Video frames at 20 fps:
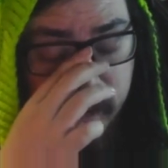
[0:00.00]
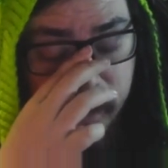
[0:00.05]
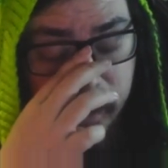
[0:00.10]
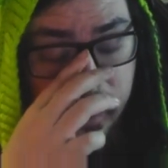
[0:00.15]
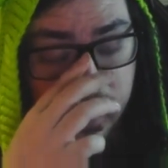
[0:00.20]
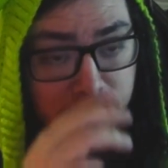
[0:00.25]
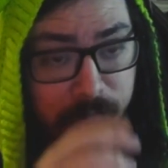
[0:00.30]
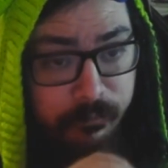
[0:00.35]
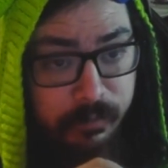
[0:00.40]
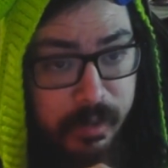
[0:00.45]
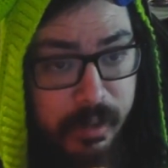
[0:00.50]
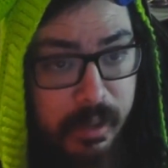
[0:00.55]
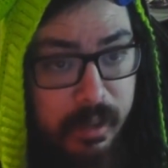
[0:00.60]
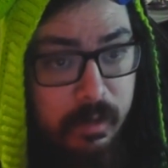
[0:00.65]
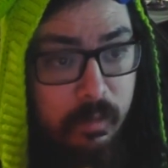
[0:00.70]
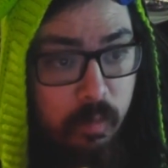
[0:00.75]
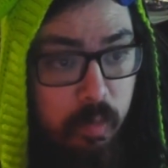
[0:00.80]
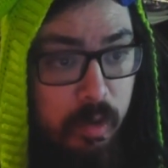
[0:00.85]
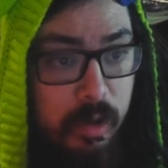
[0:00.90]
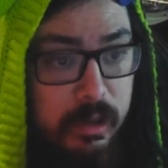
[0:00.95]

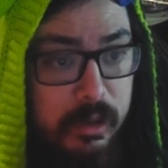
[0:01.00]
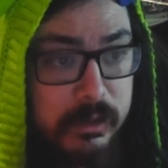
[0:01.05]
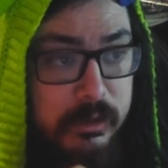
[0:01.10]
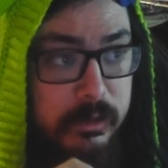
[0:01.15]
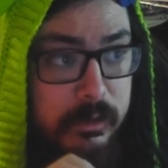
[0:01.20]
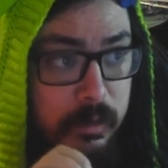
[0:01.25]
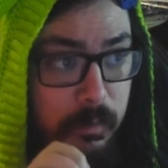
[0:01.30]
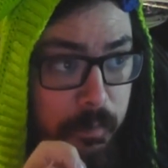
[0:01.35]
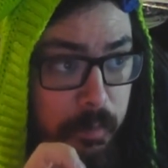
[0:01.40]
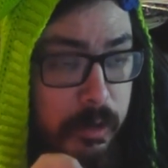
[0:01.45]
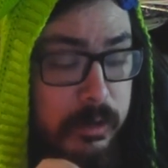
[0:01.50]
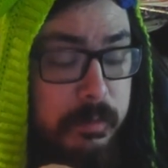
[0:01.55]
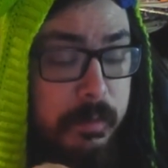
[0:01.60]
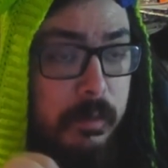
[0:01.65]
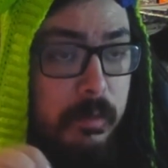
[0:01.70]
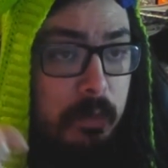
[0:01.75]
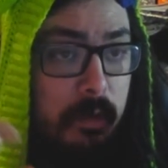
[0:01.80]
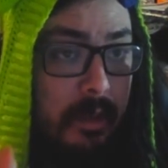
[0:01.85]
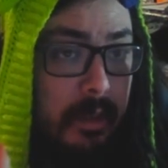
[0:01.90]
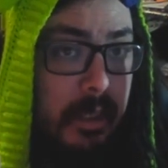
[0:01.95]
Infinite was supposed to be
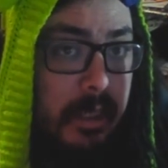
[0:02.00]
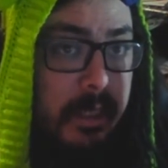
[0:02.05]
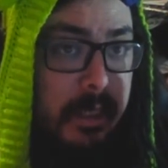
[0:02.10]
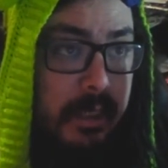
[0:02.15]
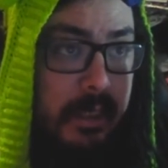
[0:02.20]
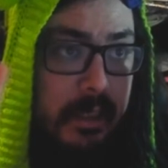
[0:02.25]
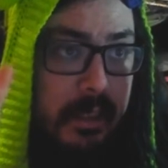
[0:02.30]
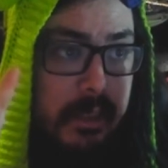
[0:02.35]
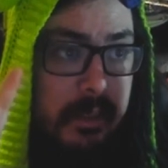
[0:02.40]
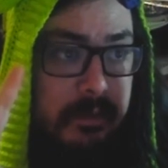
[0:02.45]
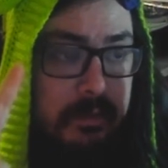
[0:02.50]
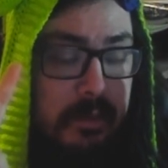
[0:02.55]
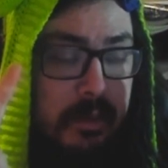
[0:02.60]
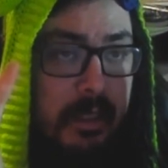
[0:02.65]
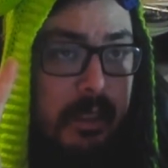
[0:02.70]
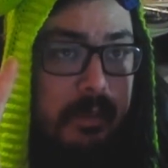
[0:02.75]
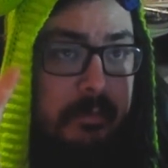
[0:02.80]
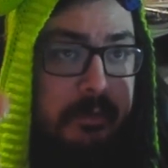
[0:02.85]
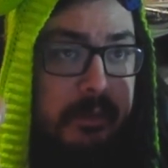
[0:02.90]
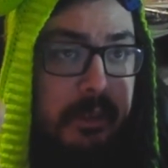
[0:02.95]
related into the
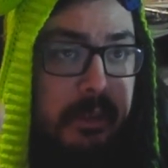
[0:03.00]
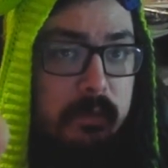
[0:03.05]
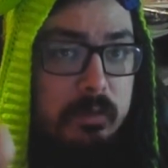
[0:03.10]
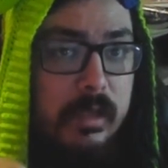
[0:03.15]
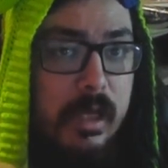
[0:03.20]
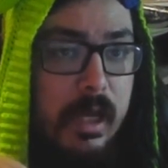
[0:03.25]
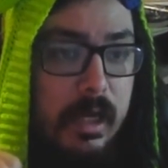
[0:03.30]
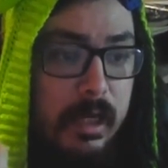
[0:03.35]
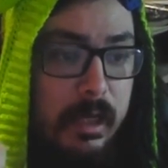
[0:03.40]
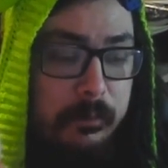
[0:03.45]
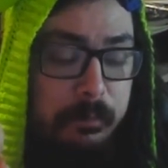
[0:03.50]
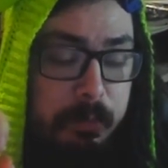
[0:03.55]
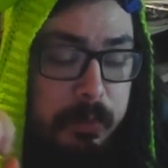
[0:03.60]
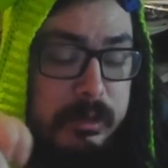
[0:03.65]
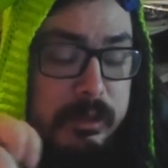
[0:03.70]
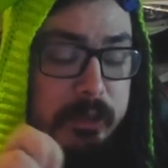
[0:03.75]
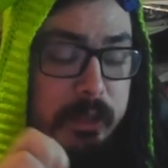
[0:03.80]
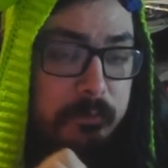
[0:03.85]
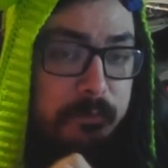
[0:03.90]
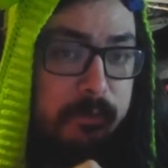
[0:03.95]
MCU, not like per
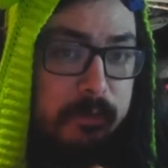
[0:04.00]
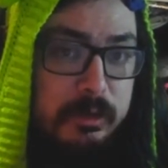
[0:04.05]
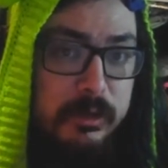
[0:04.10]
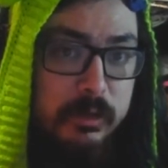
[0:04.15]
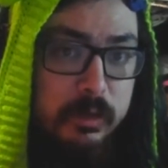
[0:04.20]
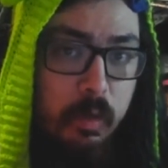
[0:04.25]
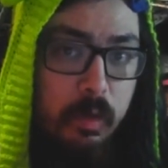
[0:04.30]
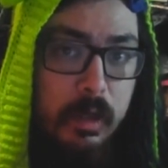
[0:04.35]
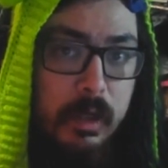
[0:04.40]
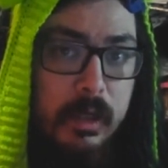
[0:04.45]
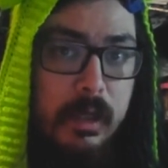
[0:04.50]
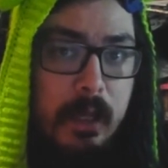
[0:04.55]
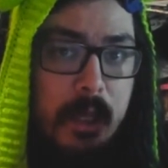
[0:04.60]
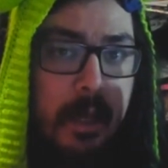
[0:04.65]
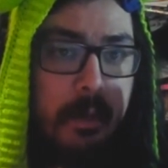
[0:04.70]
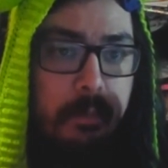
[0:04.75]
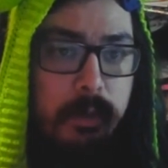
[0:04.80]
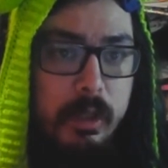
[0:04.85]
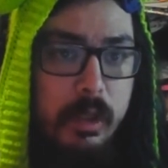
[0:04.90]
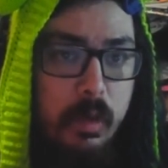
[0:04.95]
se for story,
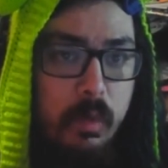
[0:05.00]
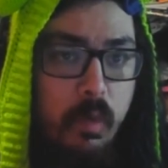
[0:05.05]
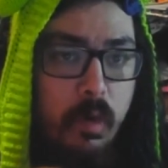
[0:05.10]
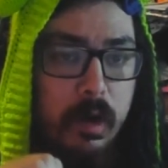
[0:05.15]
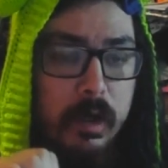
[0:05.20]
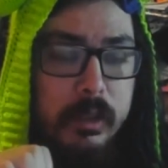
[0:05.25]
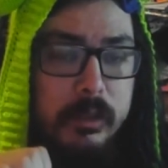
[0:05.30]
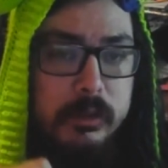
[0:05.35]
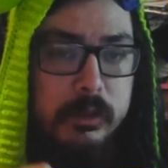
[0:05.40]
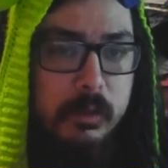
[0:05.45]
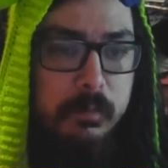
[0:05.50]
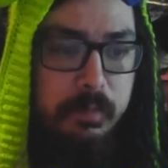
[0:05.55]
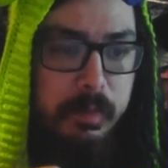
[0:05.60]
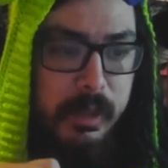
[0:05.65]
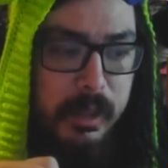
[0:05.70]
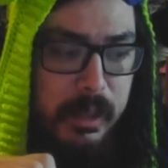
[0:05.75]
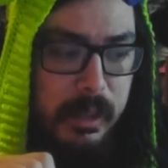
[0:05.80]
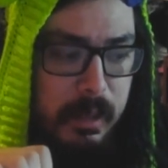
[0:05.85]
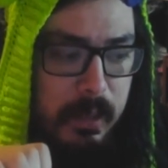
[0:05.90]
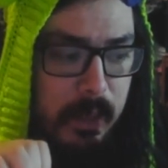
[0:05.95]
but they wanted to
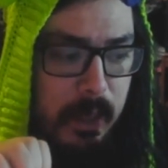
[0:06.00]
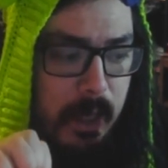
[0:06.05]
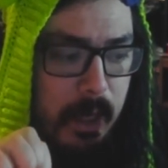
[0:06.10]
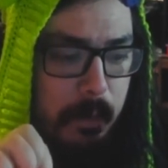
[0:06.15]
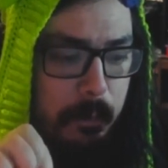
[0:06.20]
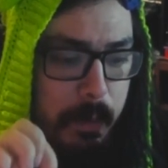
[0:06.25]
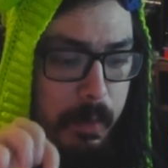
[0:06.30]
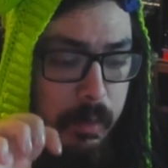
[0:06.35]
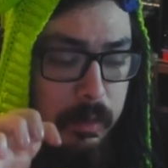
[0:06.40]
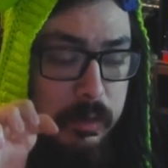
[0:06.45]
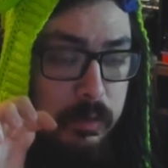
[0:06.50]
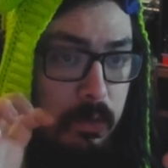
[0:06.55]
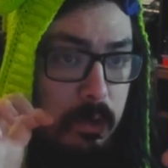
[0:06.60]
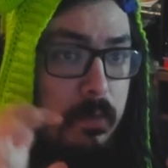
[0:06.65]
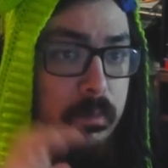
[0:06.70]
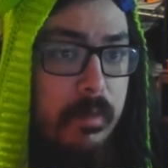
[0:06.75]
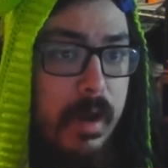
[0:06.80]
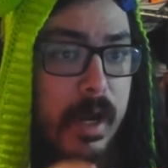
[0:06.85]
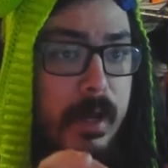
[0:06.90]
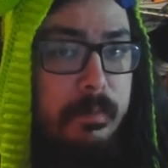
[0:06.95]
be people to
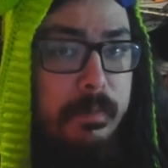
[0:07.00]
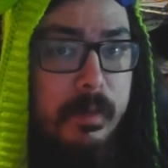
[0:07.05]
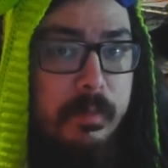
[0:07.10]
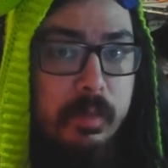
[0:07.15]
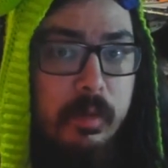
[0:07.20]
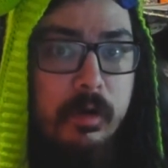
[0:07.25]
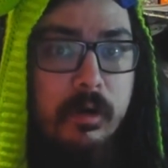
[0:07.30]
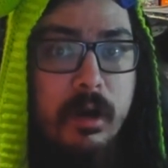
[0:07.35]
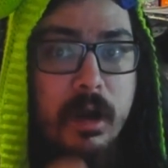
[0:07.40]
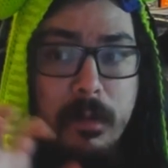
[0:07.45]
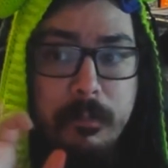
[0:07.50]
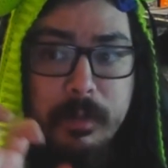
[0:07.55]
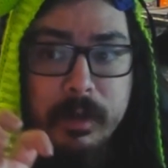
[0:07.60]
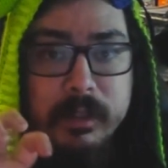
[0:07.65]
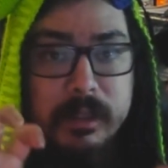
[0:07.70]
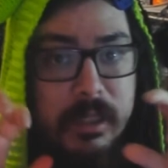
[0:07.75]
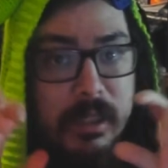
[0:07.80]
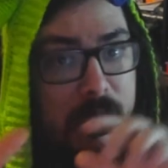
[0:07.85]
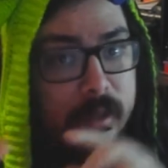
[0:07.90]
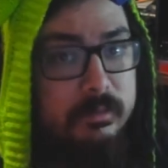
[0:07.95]
remind people about
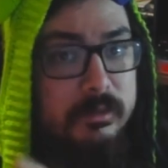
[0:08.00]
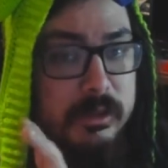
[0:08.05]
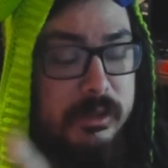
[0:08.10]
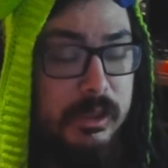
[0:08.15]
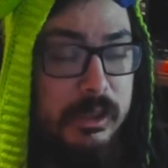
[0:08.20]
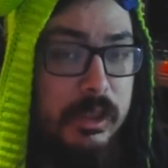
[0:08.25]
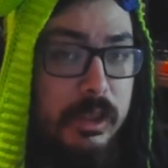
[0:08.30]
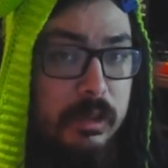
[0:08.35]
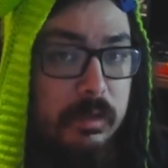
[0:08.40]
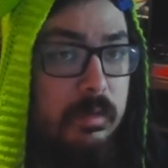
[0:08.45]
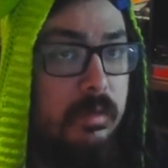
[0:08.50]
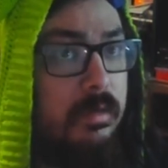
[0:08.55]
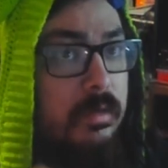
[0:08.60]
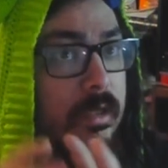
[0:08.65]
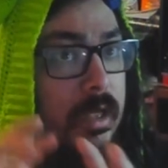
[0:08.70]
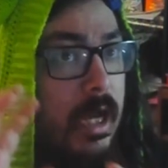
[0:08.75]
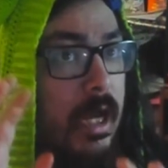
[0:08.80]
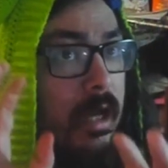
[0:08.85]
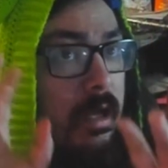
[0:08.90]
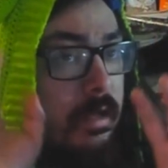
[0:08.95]
the MCU,
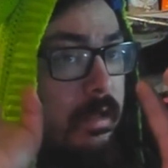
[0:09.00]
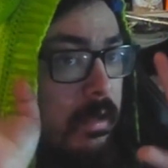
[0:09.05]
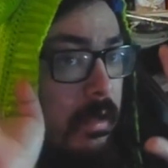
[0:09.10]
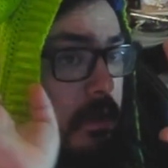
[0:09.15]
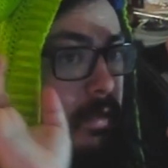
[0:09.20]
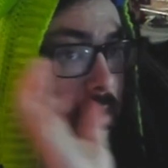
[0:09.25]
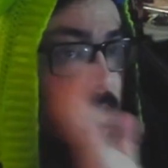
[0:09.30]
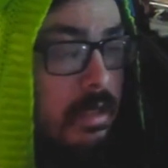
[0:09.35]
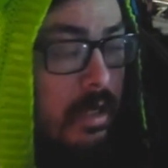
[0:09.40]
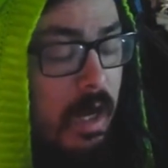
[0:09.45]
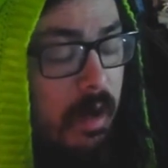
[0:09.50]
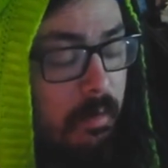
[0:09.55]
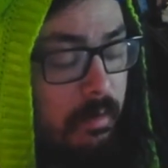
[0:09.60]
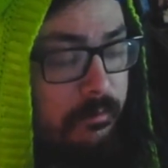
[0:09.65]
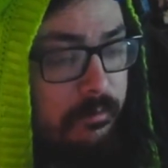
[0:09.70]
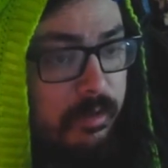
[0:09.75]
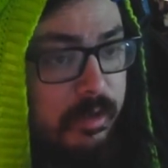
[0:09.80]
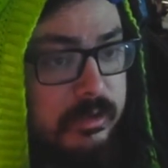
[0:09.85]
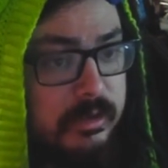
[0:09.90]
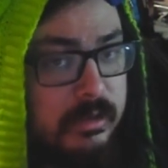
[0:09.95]
not the comic
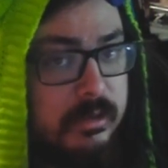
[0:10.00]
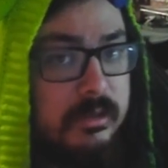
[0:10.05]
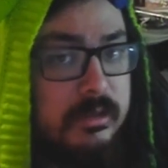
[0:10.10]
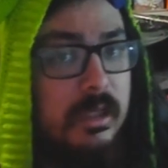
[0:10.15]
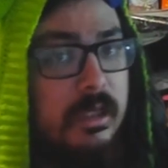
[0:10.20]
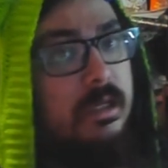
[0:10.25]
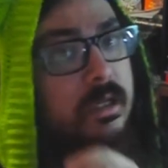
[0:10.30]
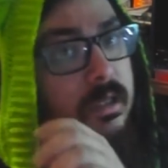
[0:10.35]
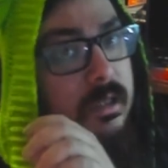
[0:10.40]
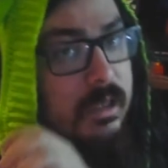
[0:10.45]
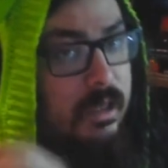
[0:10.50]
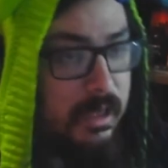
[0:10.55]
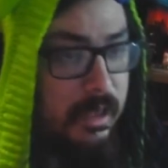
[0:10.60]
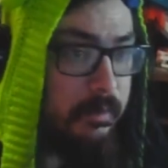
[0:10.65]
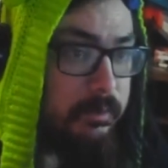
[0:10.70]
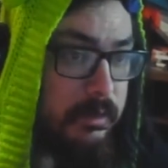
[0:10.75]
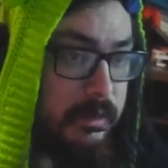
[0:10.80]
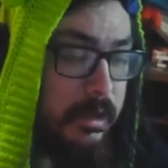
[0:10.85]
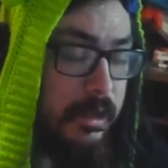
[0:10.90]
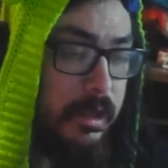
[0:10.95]
versions, the
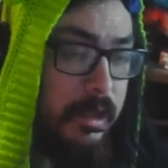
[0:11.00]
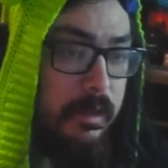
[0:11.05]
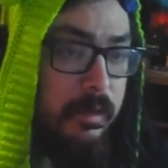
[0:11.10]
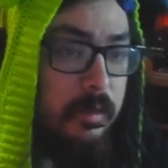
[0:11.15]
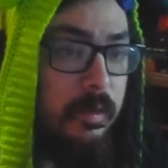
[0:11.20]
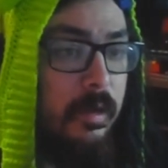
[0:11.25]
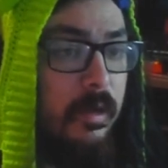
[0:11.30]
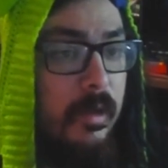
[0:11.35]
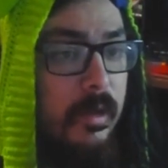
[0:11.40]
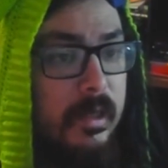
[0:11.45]
MCU.